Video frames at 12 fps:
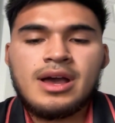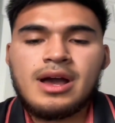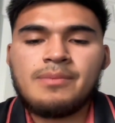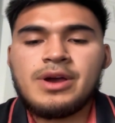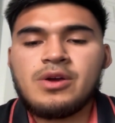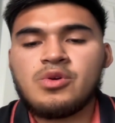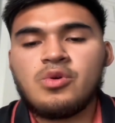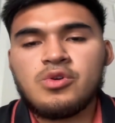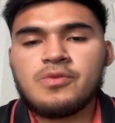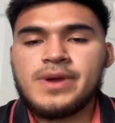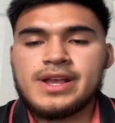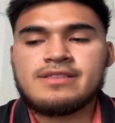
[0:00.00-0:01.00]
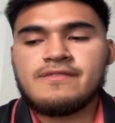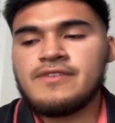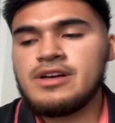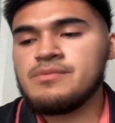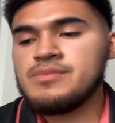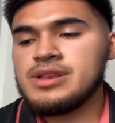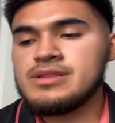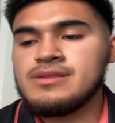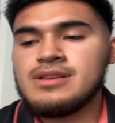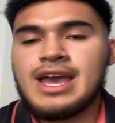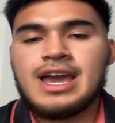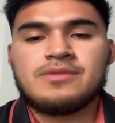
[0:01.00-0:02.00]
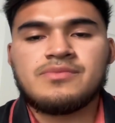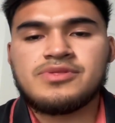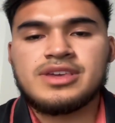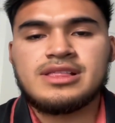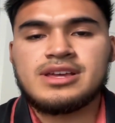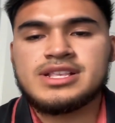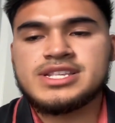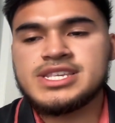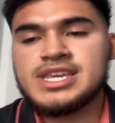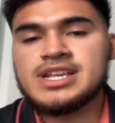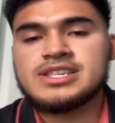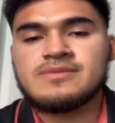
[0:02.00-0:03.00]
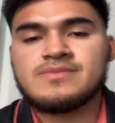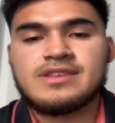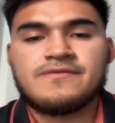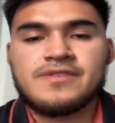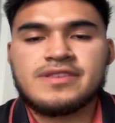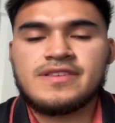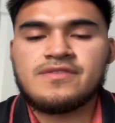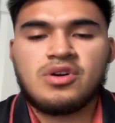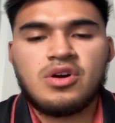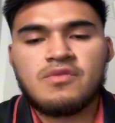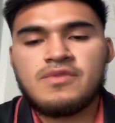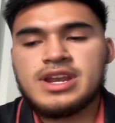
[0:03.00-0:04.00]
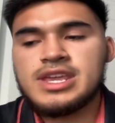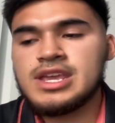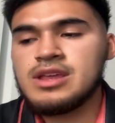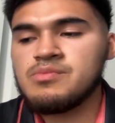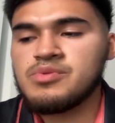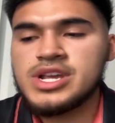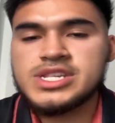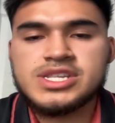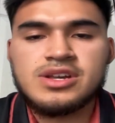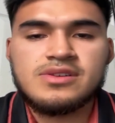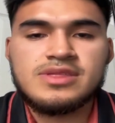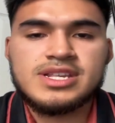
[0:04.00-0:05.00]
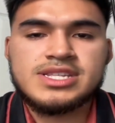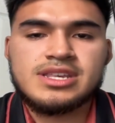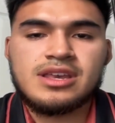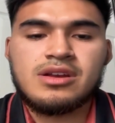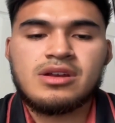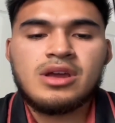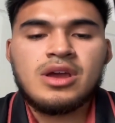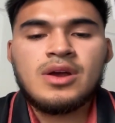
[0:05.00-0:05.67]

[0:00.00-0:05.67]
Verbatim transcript: about quarterback development, Adam Thielen, seeing some differences already in Bryce Young this year.